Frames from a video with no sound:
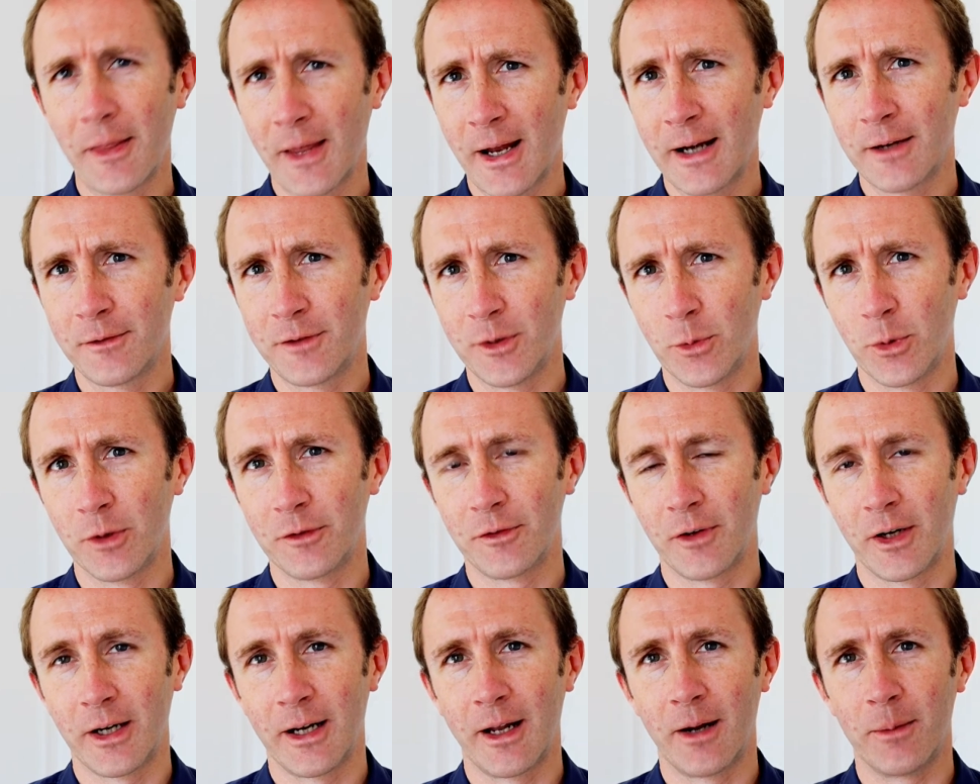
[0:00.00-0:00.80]
that if you want
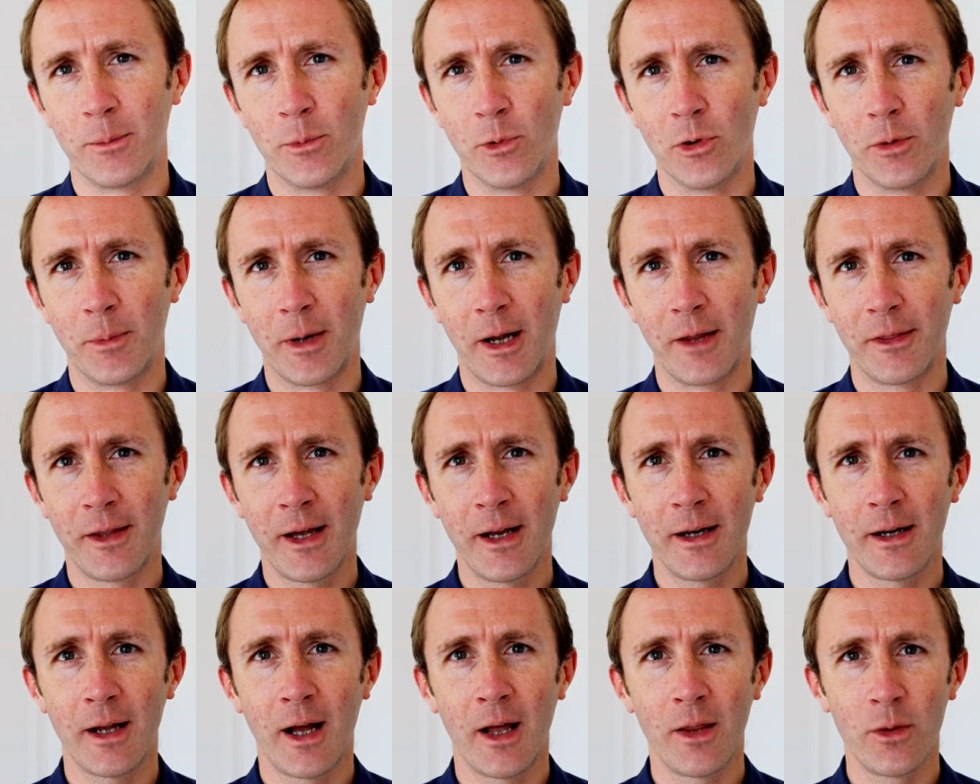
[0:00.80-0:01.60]
to find out more about
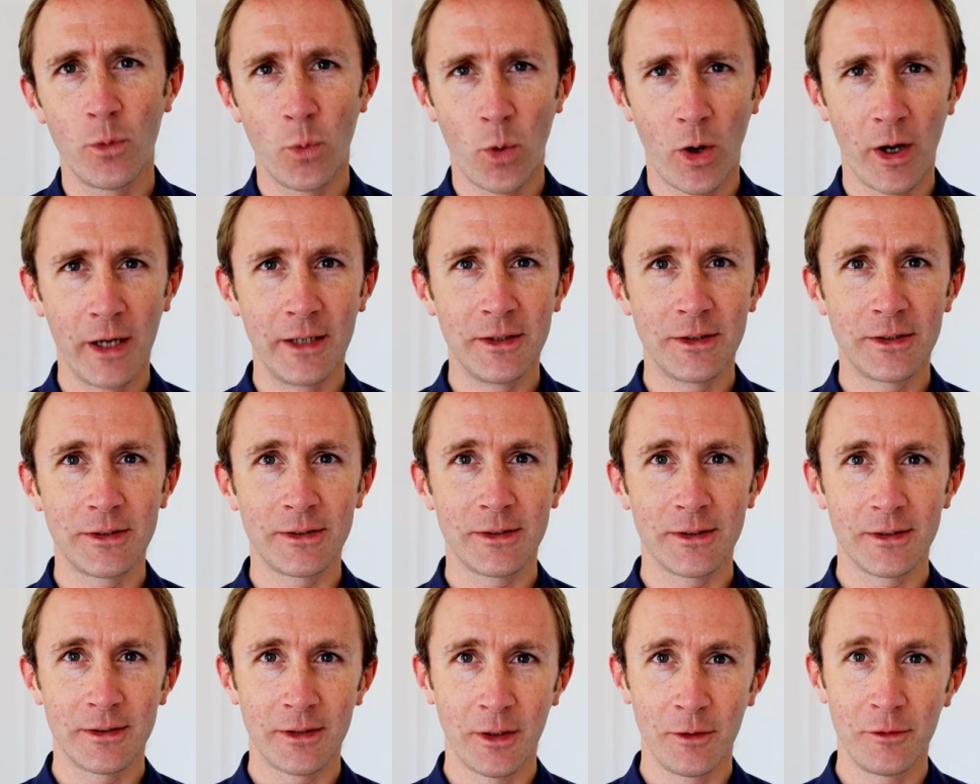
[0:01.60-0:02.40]
that.
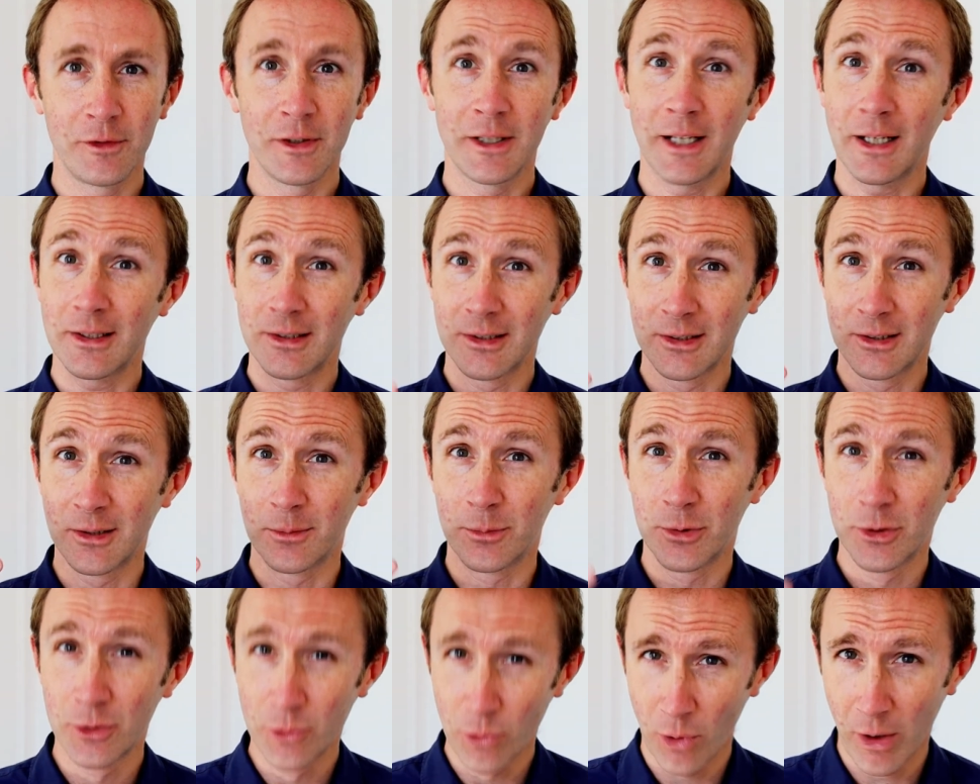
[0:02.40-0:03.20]
Otherwise, don't forget to
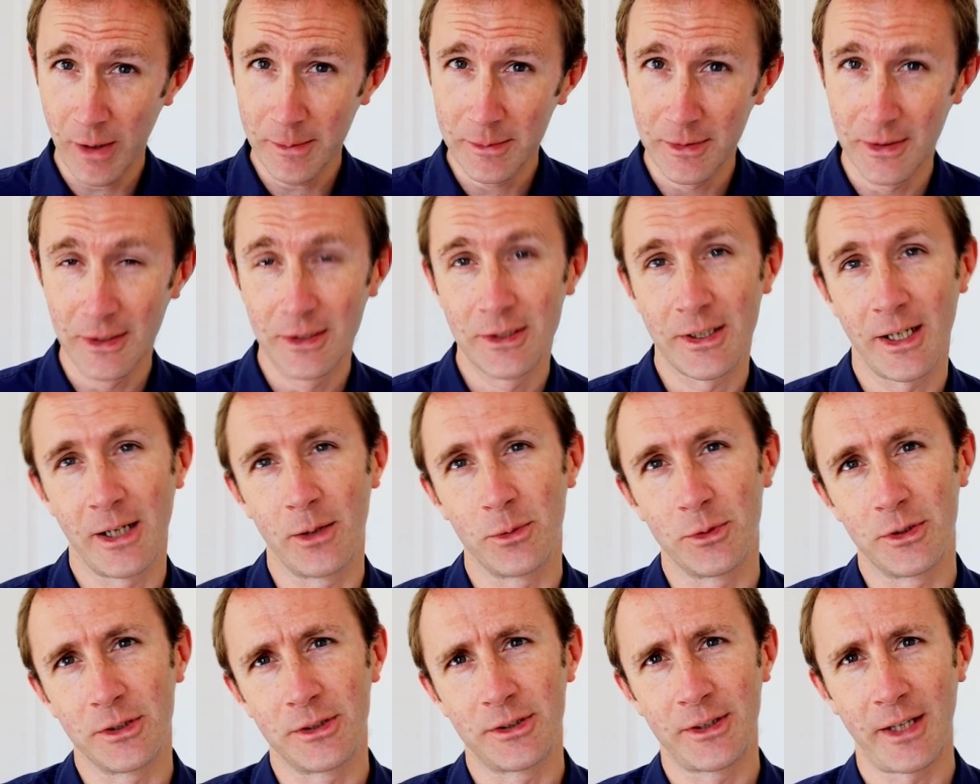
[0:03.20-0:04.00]
subscribe to the
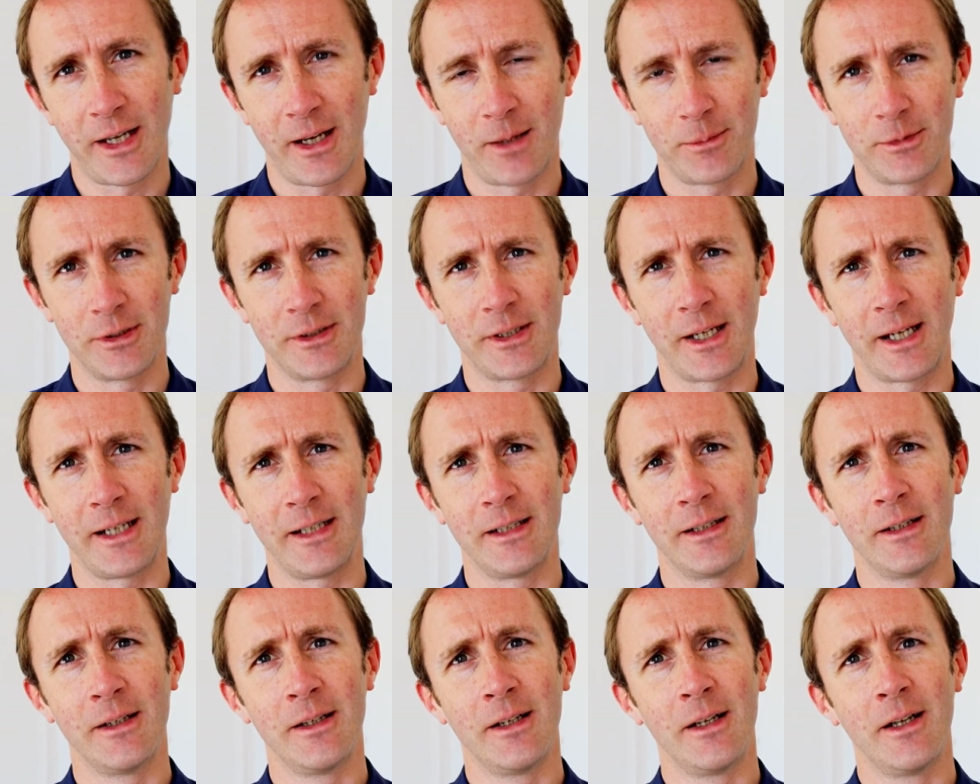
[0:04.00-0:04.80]
channel to stay up to
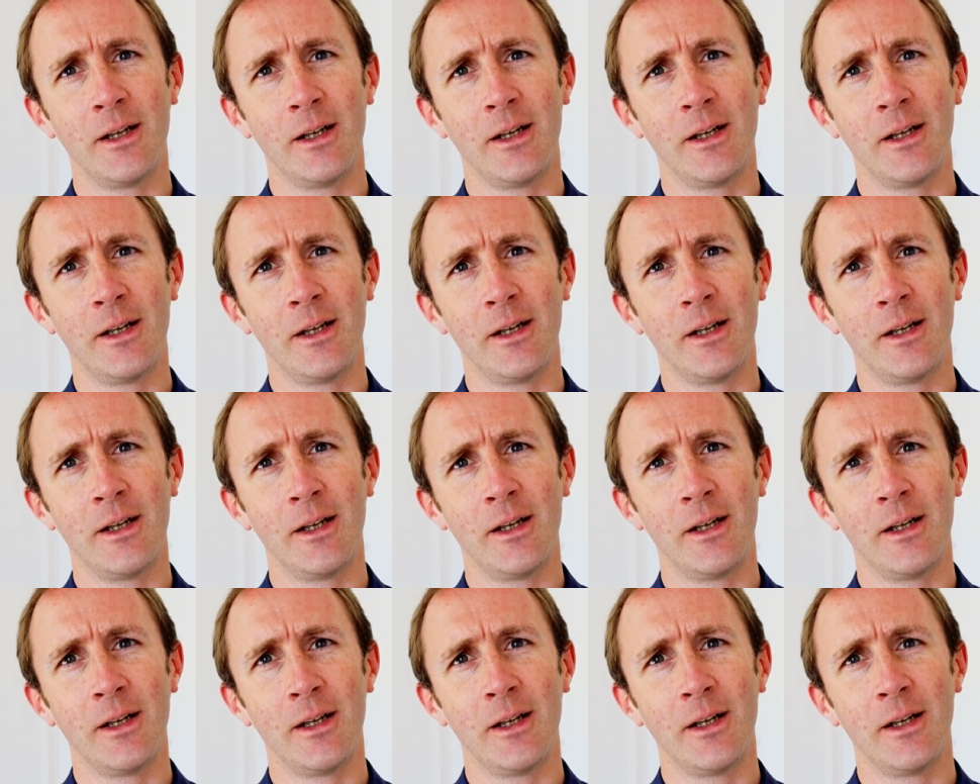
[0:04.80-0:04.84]
date